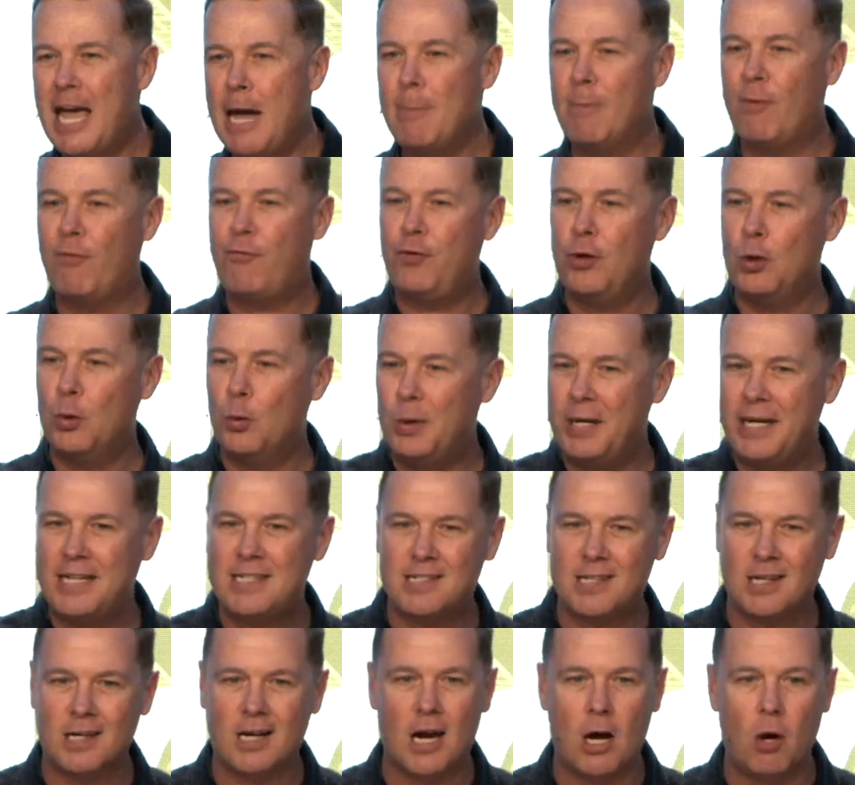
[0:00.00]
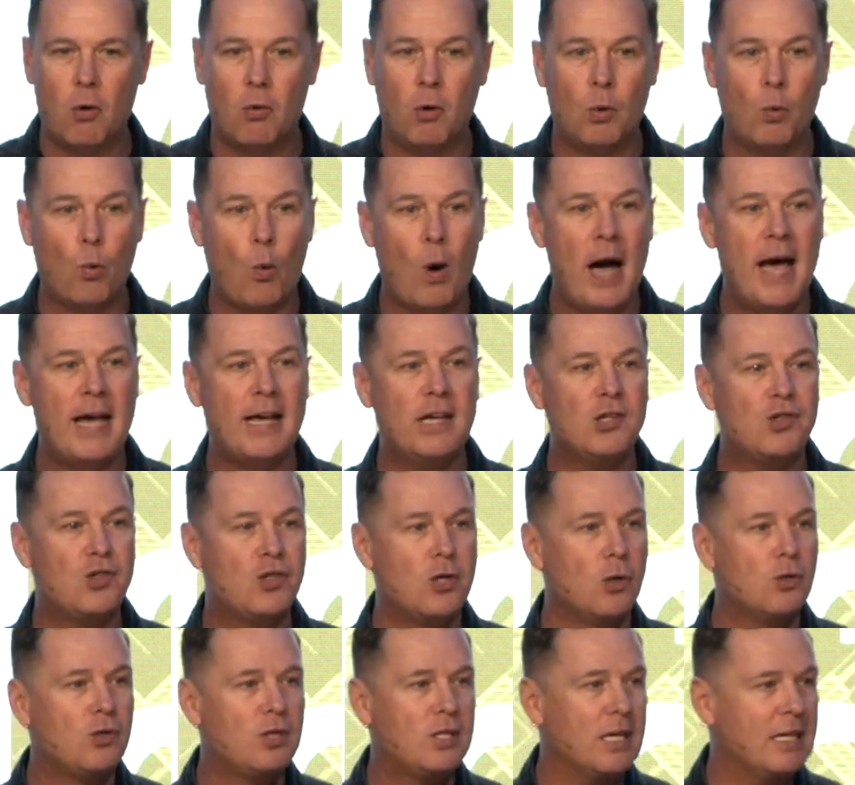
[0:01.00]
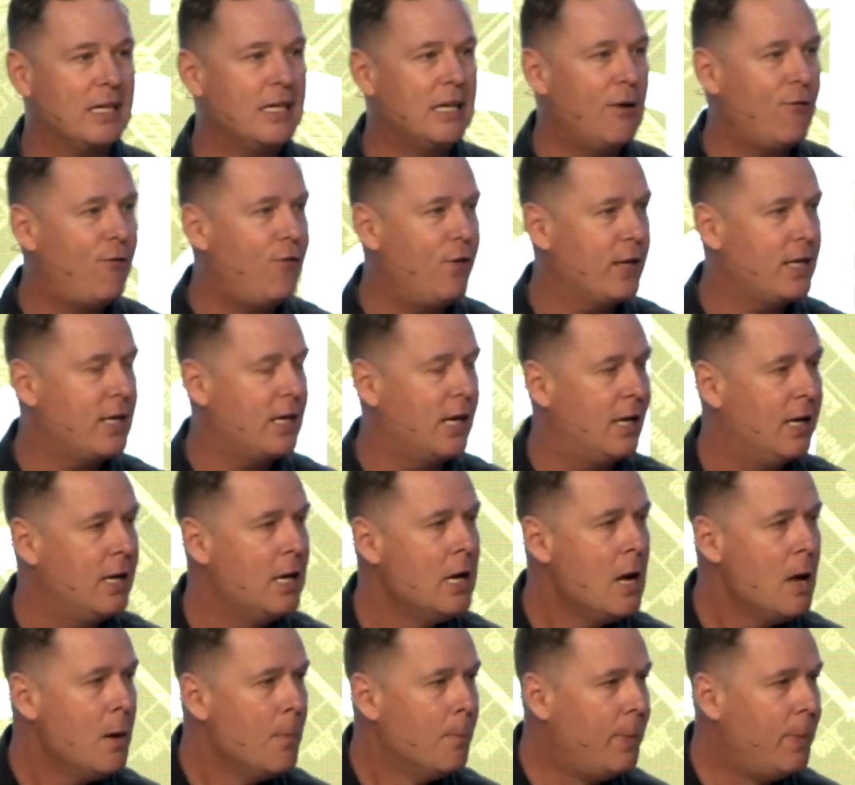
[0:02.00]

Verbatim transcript: came a few weeks ago and why he's so significant.